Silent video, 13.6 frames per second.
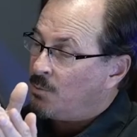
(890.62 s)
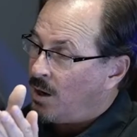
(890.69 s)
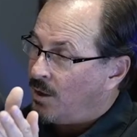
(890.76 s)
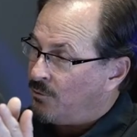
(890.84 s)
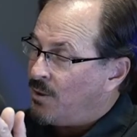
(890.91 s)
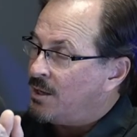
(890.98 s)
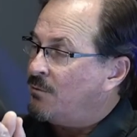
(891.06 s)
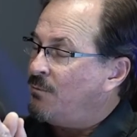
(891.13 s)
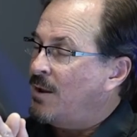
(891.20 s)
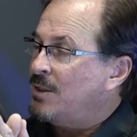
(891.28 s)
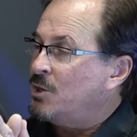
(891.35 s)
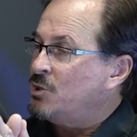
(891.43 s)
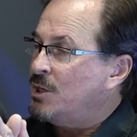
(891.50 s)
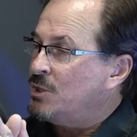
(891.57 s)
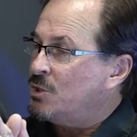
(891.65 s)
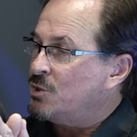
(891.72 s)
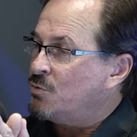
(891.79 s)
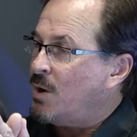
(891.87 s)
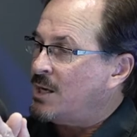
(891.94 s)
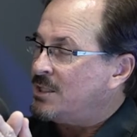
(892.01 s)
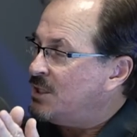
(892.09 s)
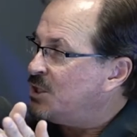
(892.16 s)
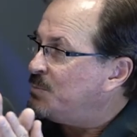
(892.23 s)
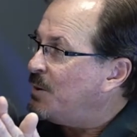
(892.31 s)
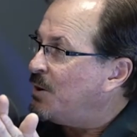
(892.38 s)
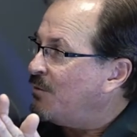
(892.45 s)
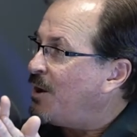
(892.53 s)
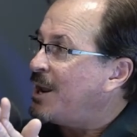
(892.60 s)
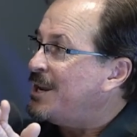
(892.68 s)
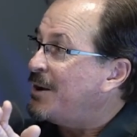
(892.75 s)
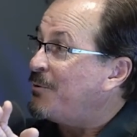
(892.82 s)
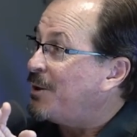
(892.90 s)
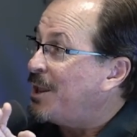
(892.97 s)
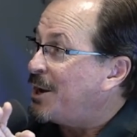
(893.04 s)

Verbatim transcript: come to an authentic faith in Jesus Christ, and the Spirit of God never yeah.